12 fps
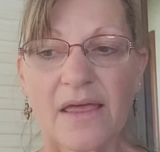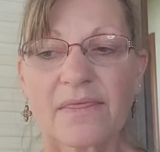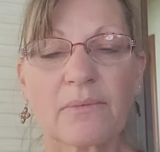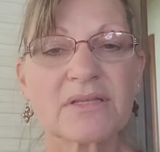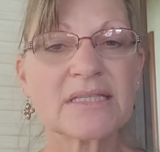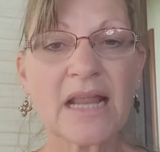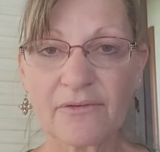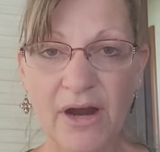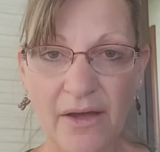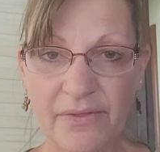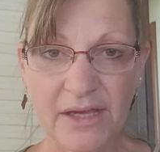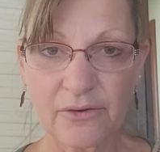that was never
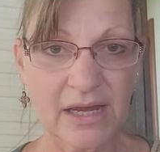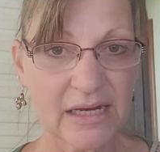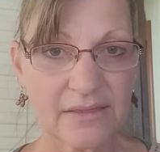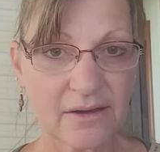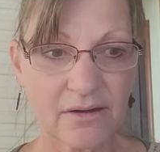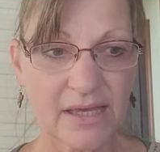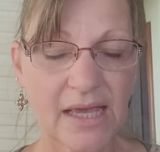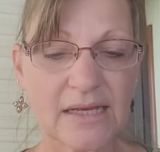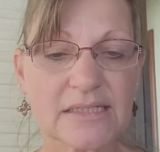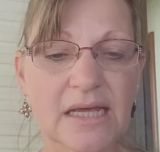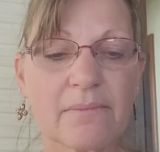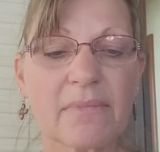how they created their
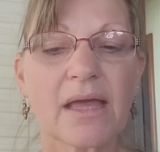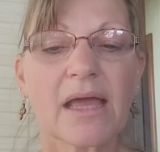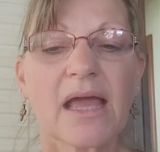kingdom,